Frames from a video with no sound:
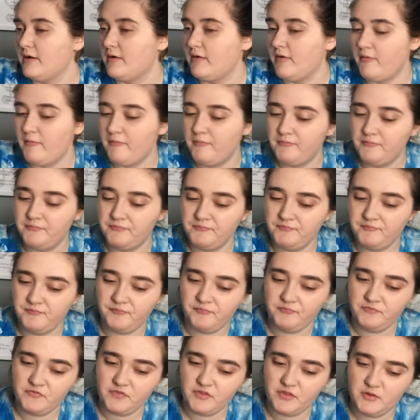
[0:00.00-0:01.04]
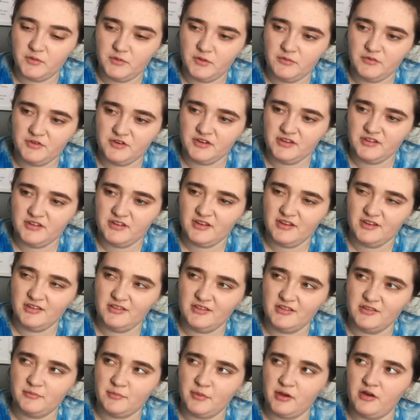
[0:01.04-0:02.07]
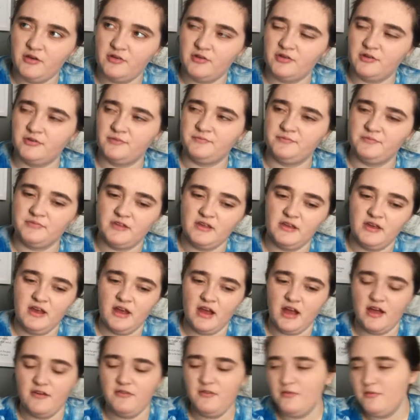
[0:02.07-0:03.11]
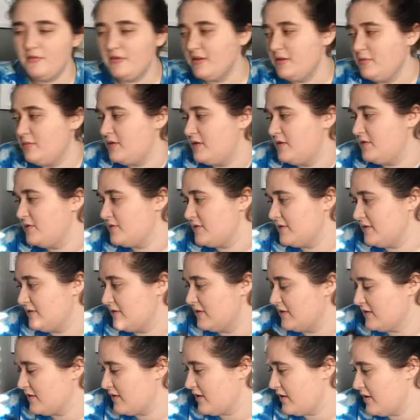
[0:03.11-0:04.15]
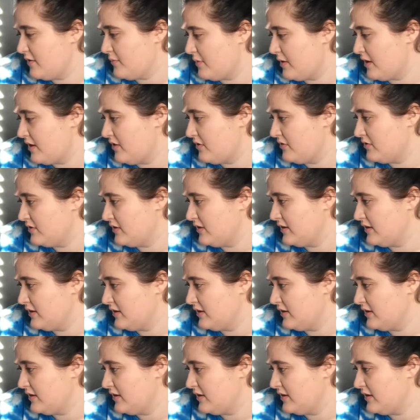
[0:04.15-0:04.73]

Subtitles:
Do we want to take this powder? I haven't really been using this kind of powder